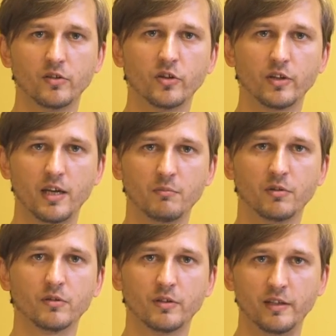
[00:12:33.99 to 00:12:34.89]
not
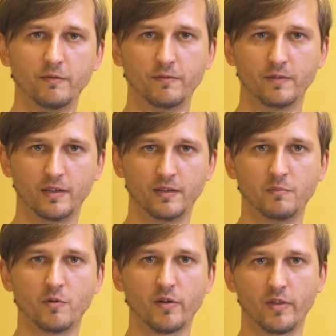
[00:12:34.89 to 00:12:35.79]
able to give
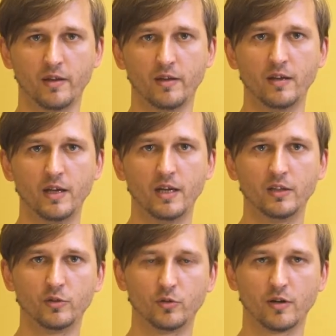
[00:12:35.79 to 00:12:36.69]

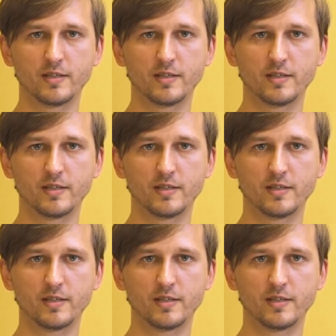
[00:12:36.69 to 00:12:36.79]
to